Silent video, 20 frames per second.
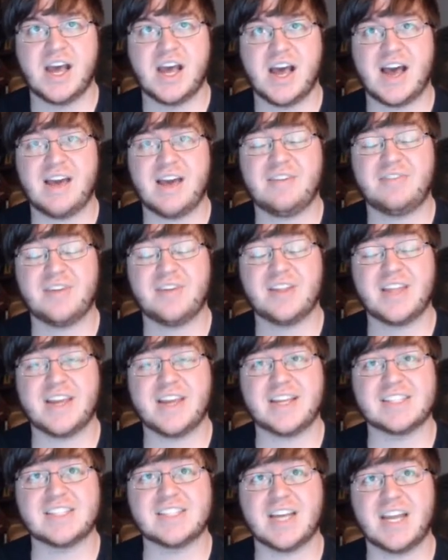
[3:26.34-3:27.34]
I feel
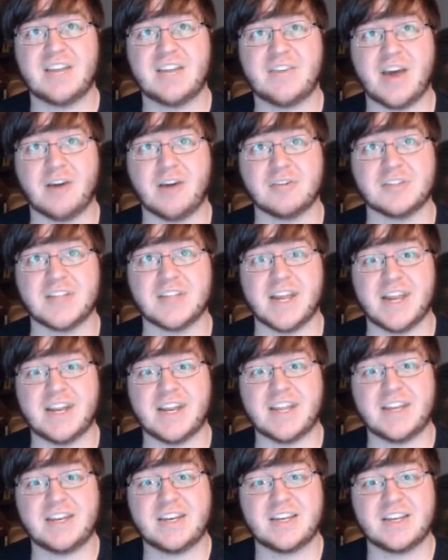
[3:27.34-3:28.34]
like it's kind of
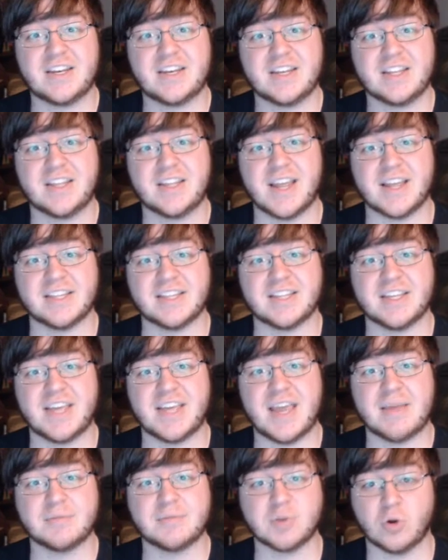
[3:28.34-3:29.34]
outdated. Like the
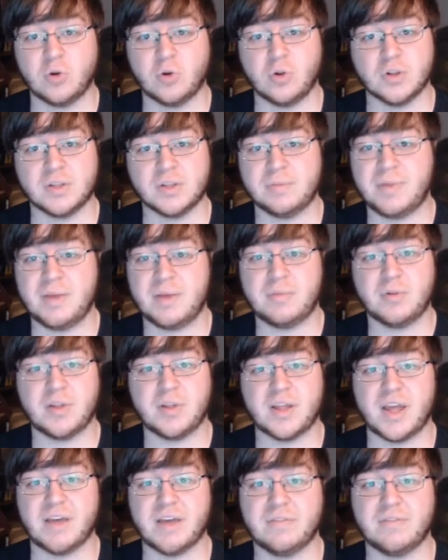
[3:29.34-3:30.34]
game's old.
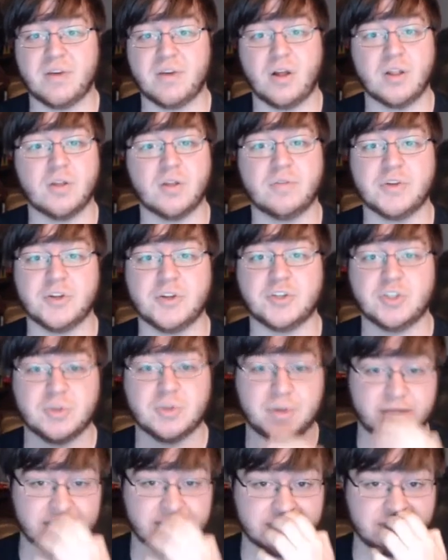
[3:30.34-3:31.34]
People have, all over YouTube
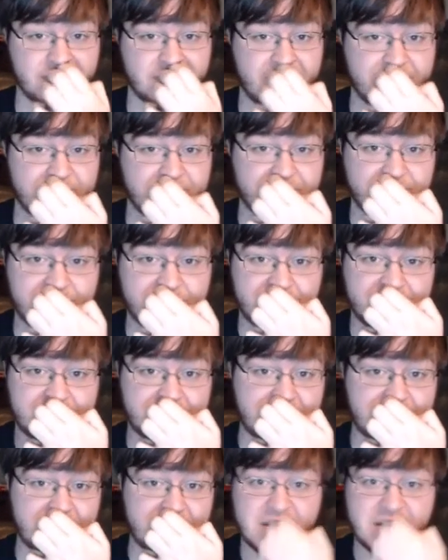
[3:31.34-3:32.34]
has have
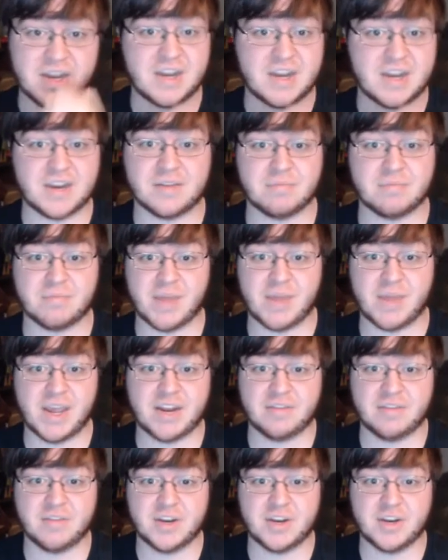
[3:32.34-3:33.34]
been
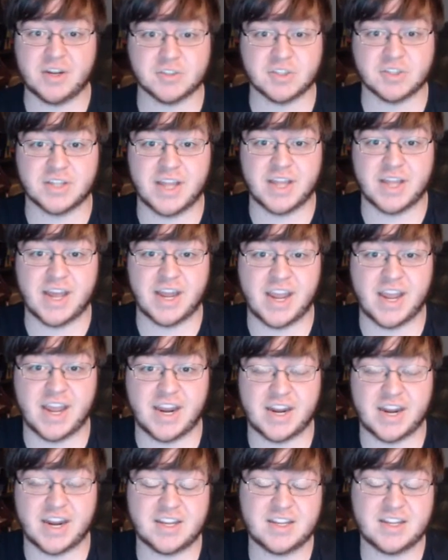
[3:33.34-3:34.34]
made videos on that,
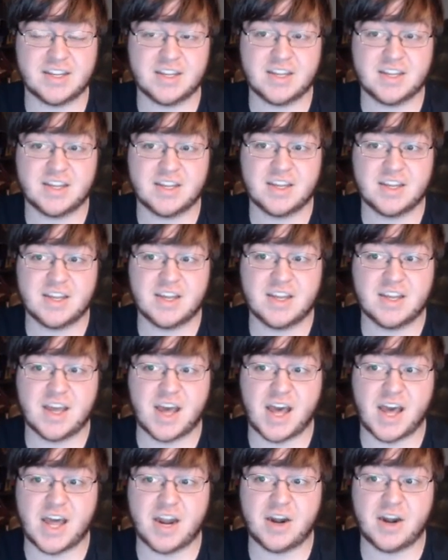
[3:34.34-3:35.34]
and
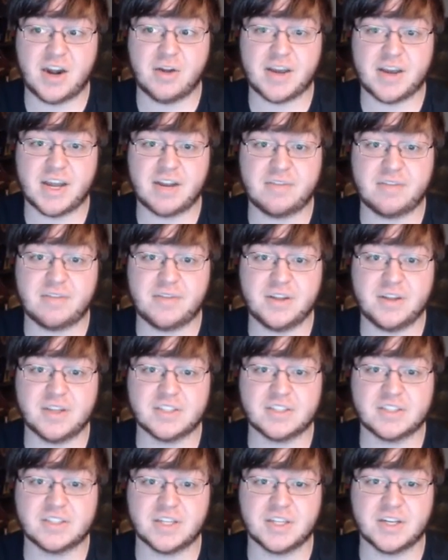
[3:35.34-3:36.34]
I don't know. It kind of
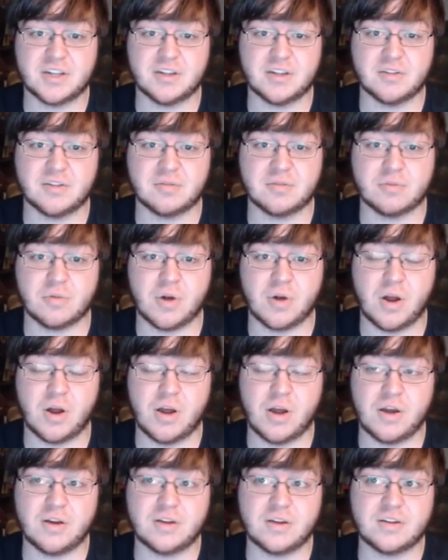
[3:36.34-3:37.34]
feels a little
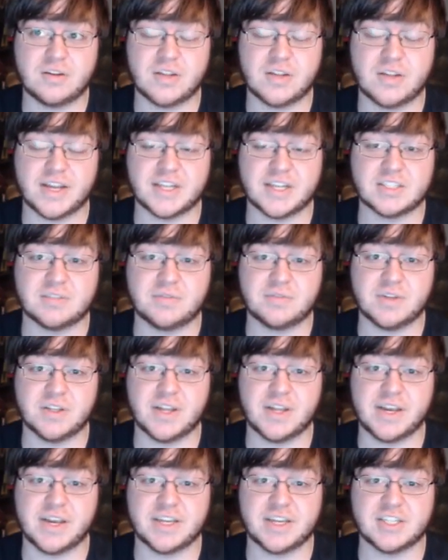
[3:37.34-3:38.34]
wrong. Like it doesn't feel
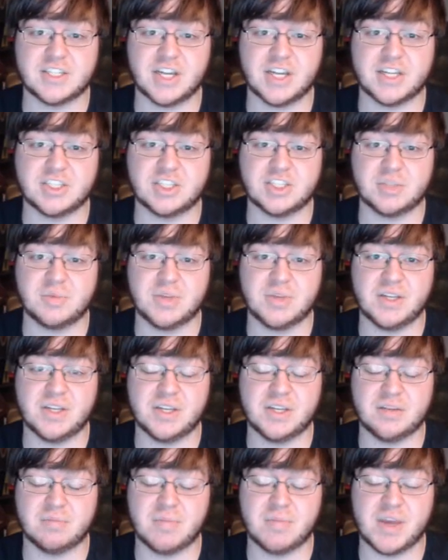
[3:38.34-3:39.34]
like it, I should
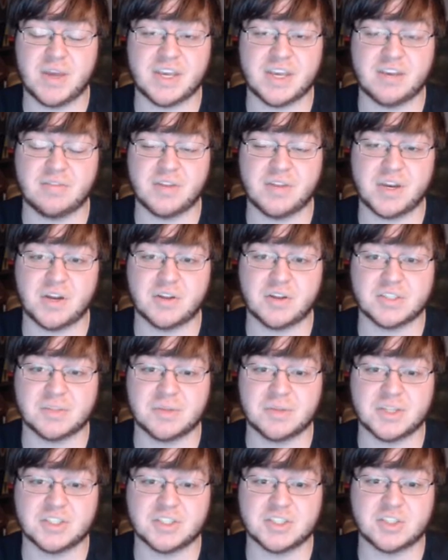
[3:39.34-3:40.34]
be making a video on
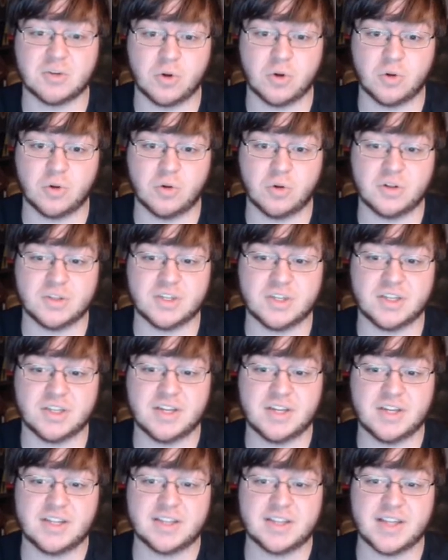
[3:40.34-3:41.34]
something that's so old
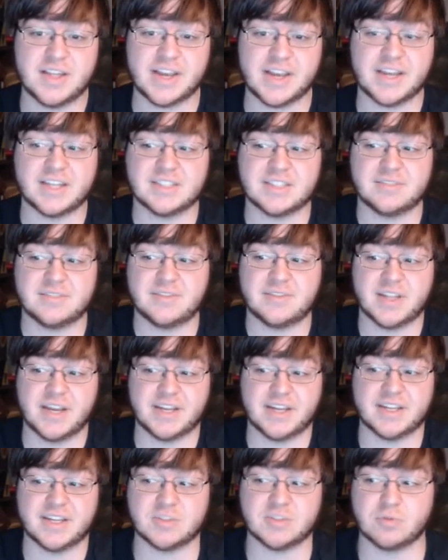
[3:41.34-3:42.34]
like it doesn't feel
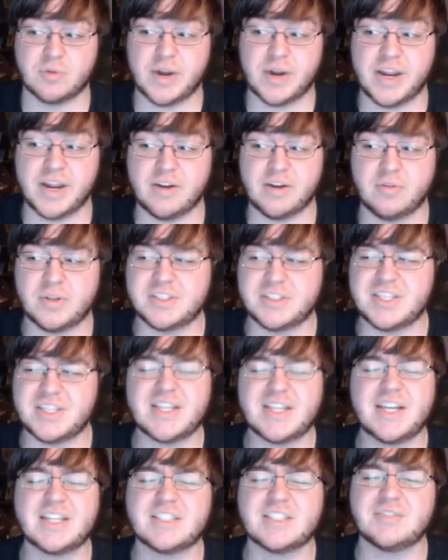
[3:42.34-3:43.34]
like it's right. Well, it's
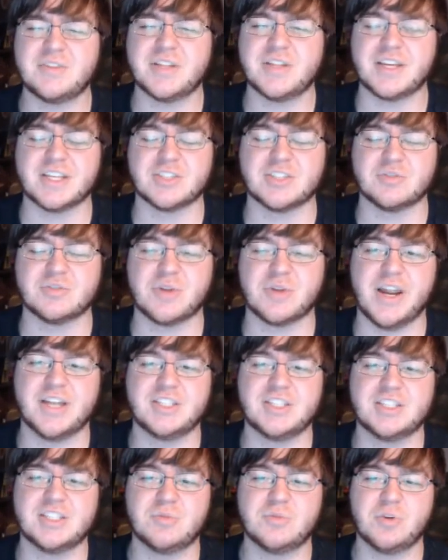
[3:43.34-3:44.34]
not that it doesn't feel like it's right.
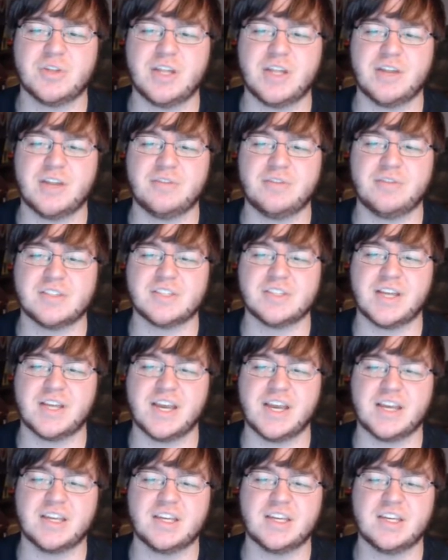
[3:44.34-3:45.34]
It's just more that it feels
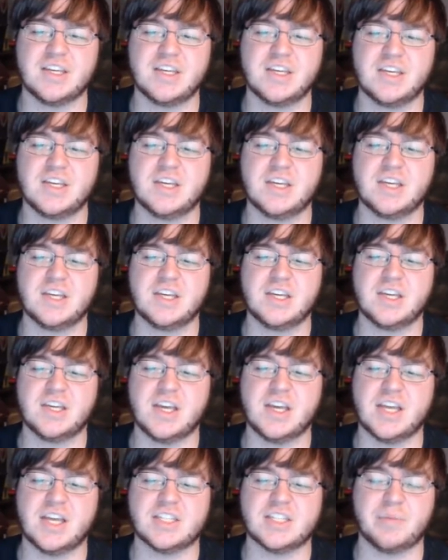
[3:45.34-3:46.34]
like
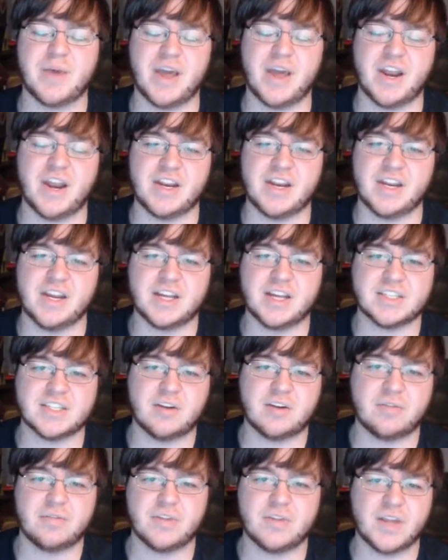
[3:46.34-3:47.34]
it's a bad idea because I
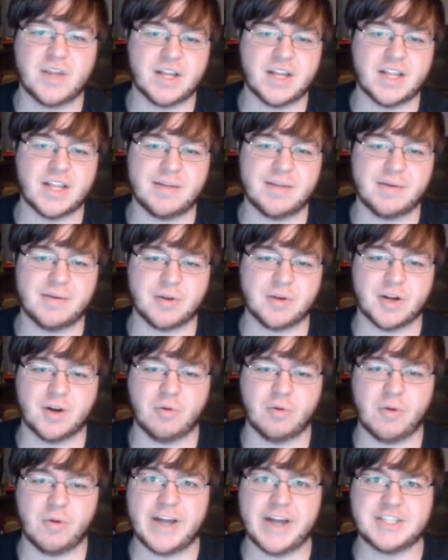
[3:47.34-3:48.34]
don't feel like a lot of people are going to
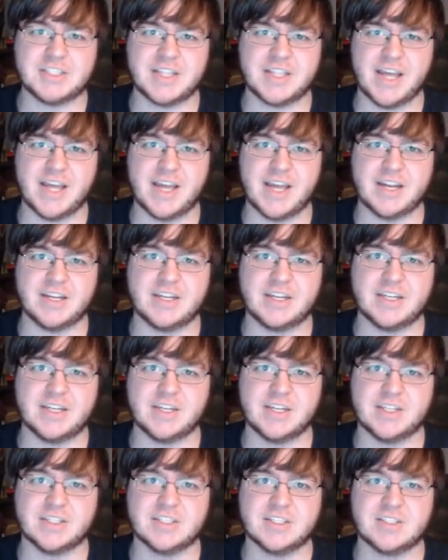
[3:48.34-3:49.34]
watch that
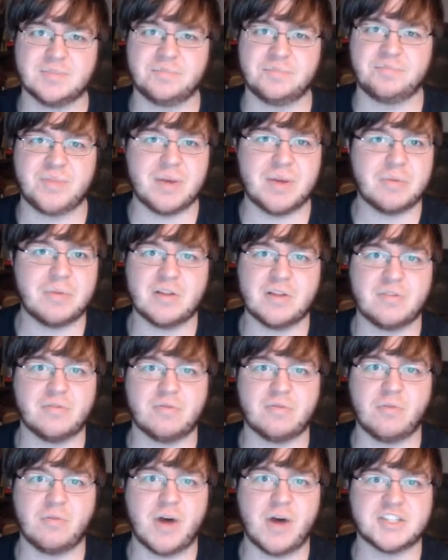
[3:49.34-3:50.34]
because people have
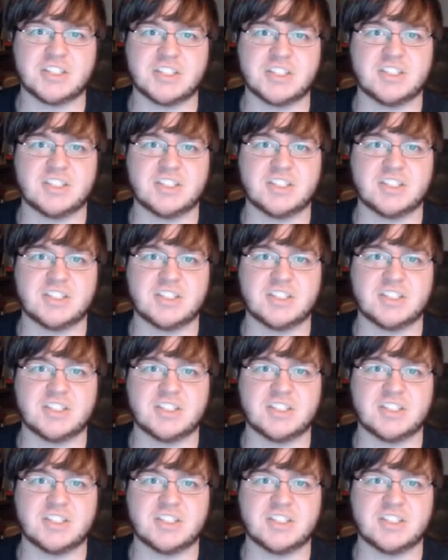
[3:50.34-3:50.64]
watched.